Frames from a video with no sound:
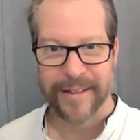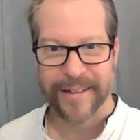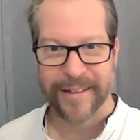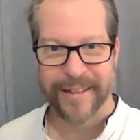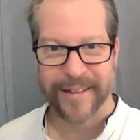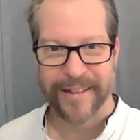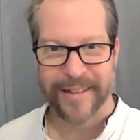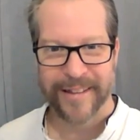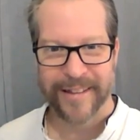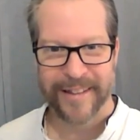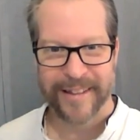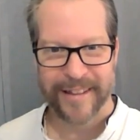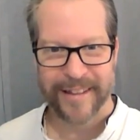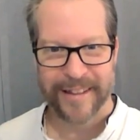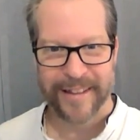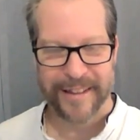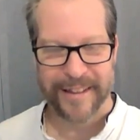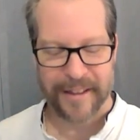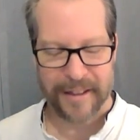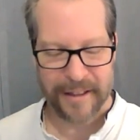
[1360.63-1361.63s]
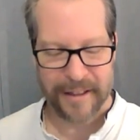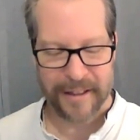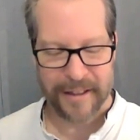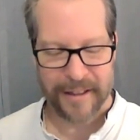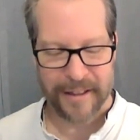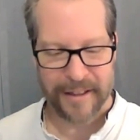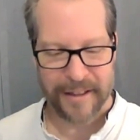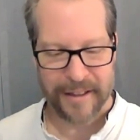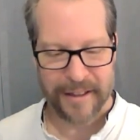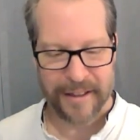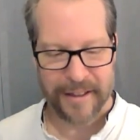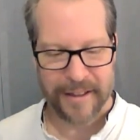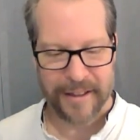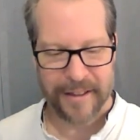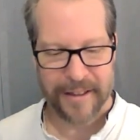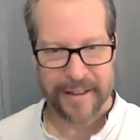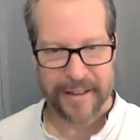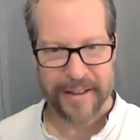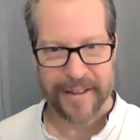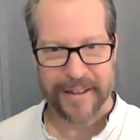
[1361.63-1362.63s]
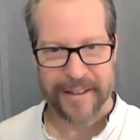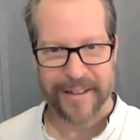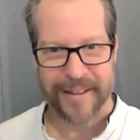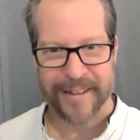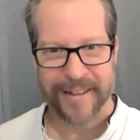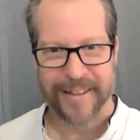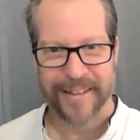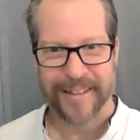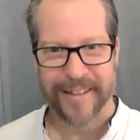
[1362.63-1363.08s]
[no speech]